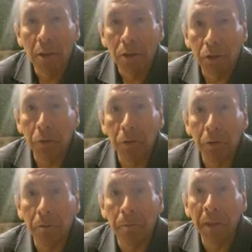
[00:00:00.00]
to
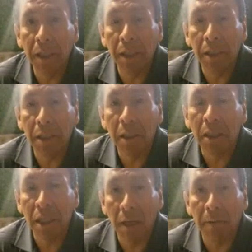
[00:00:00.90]
be in
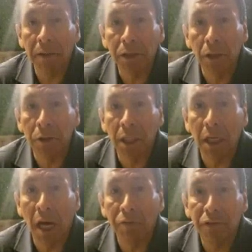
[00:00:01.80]
heaven someday
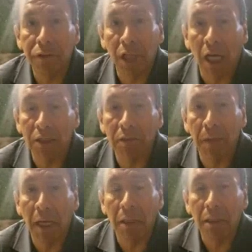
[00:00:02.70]
after
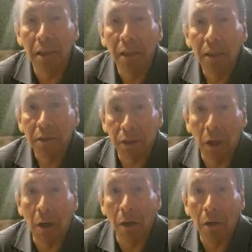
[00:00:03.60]
judgment.
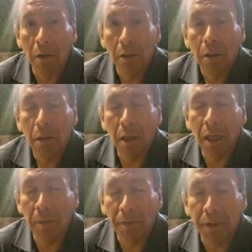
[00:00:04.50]
So
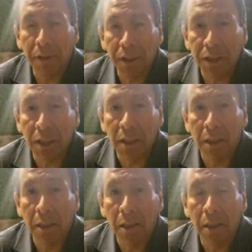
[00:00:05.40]
every Christian,
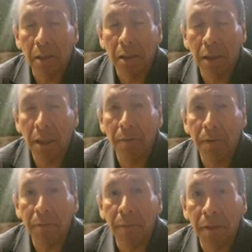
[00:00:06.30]

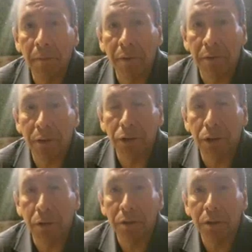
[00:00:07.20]
every member of the
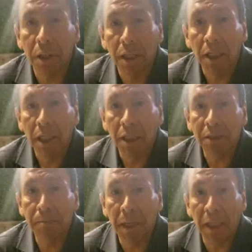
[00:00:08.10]
church
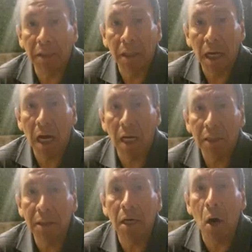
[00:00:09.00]
expect,
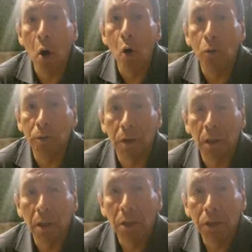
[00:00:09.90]
has a hope
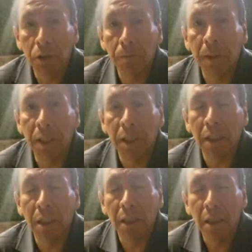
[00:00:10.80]
to be
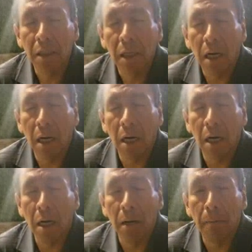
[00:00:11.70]

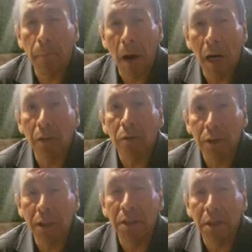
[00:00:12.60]
part of
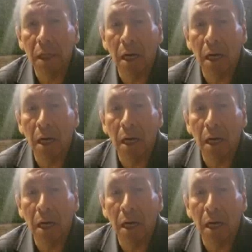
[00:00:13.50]
this